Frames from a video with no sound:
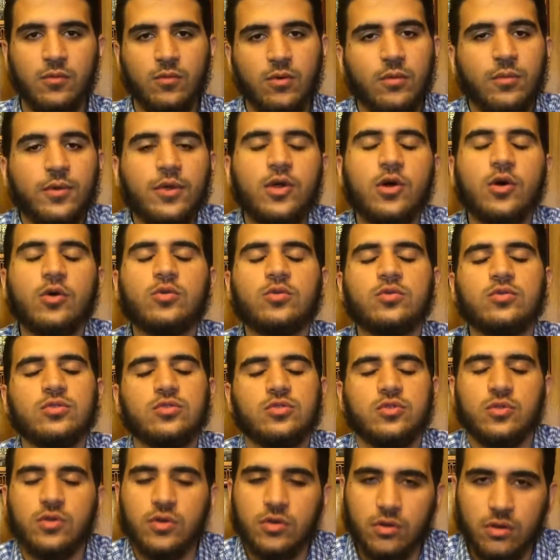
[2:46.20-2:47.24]
Well, we go
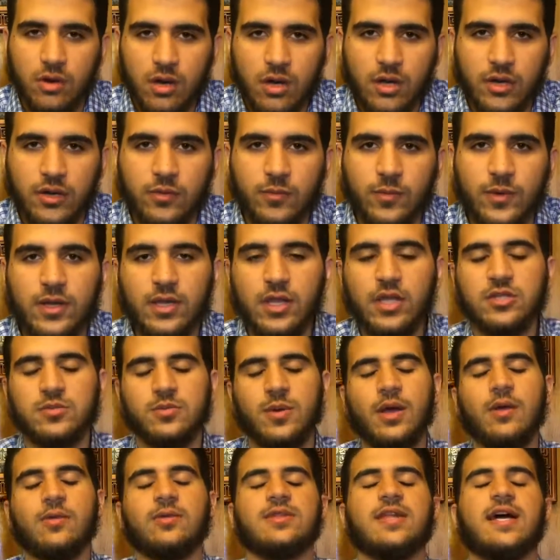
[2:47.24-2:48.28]
to the Quran, where Allah
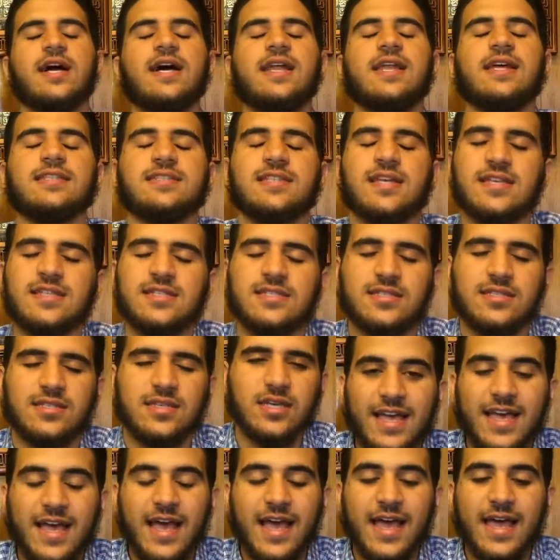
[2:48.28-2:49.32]
subhanahu wa ta'ala says,
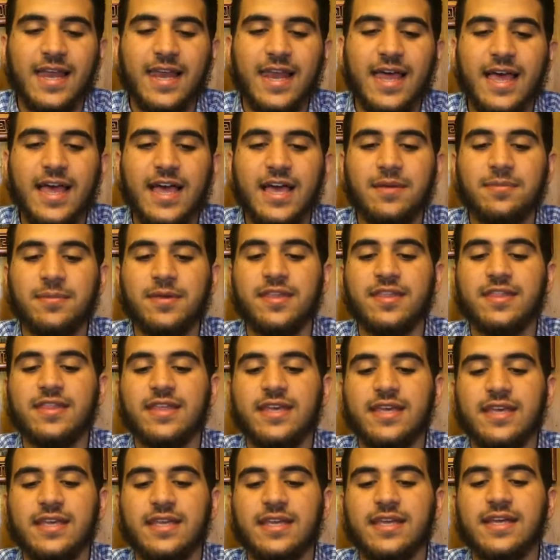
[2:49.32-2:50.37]
"Ala bi
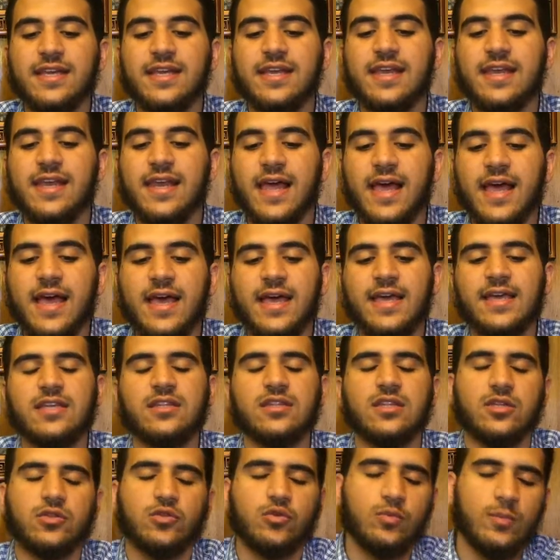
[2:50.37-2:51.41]
dhikrillahi
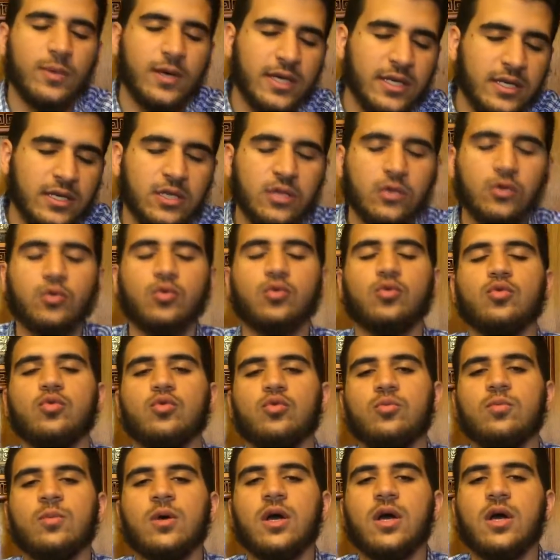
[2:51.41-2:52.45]
tatma'innu
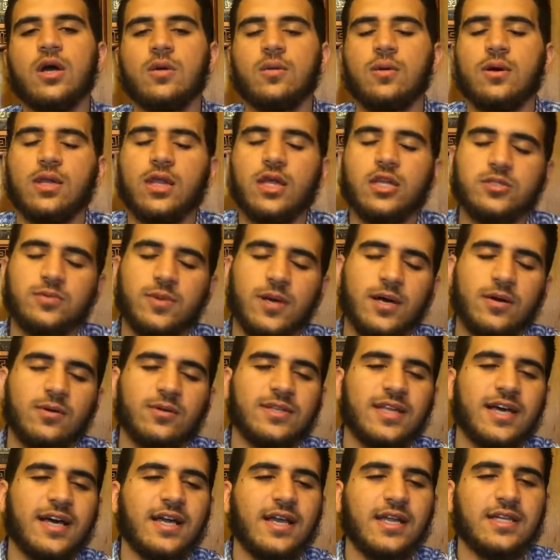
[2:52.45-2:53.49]
al-qulub." Well, Allah
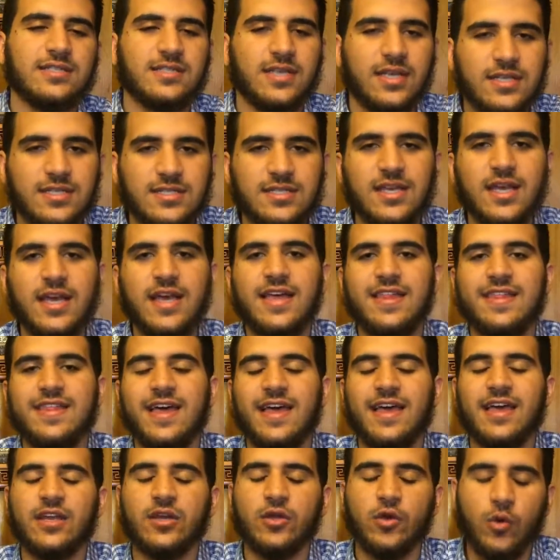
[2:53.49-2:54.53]
subhanahu wa ta'ala says
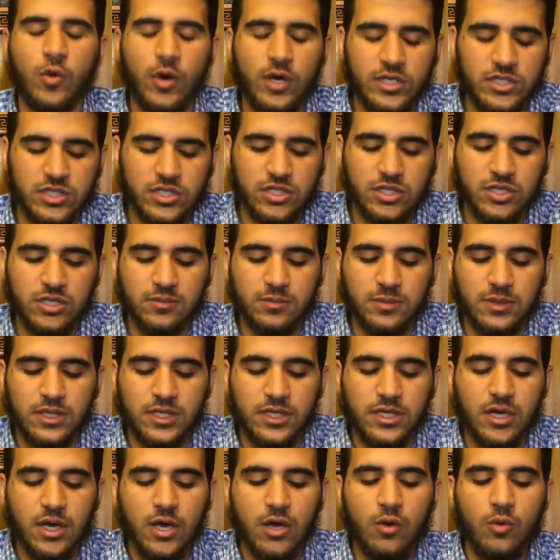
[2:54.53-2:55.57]
that
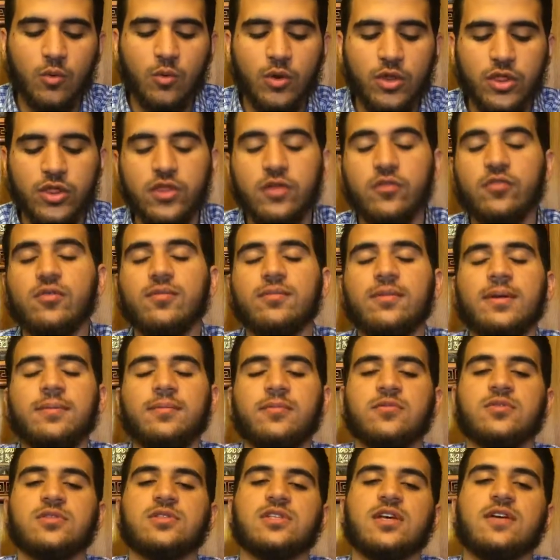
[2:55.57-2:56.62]
unquestionably, with the
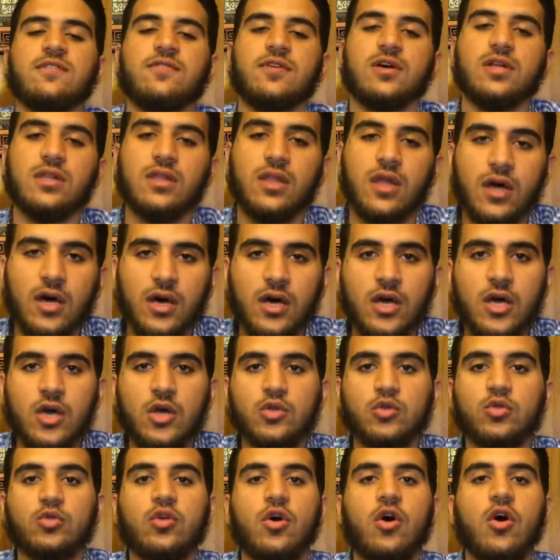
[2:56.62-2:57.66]
remembrance of Allah,
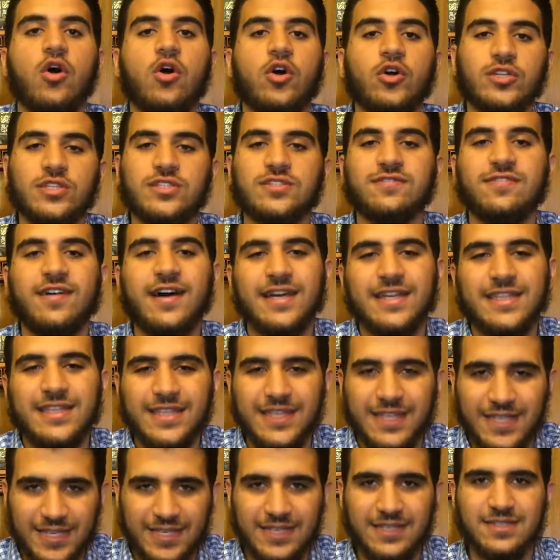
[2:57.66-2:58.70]
do the hearts
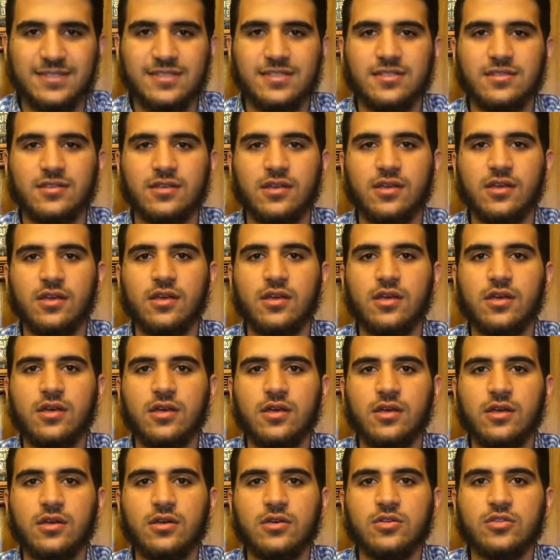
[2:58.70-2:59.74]
find the ease.
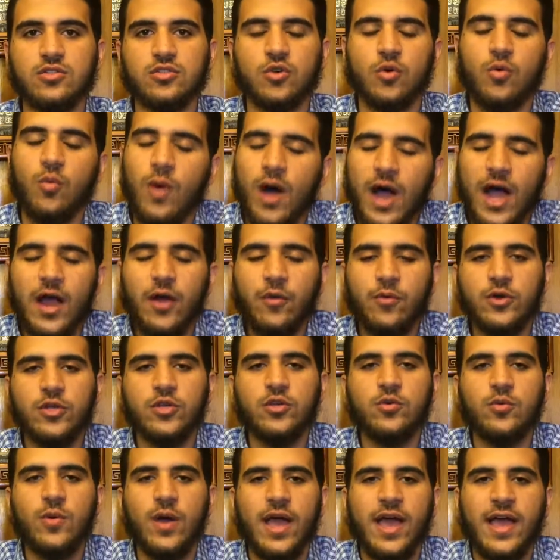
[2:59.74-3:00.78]
So why were
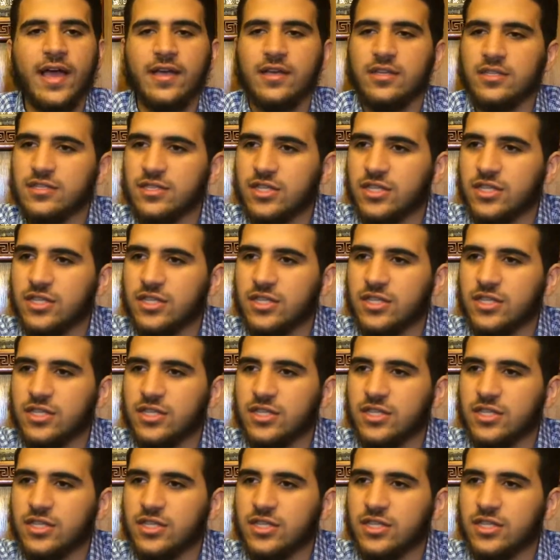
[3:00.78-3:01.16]
you at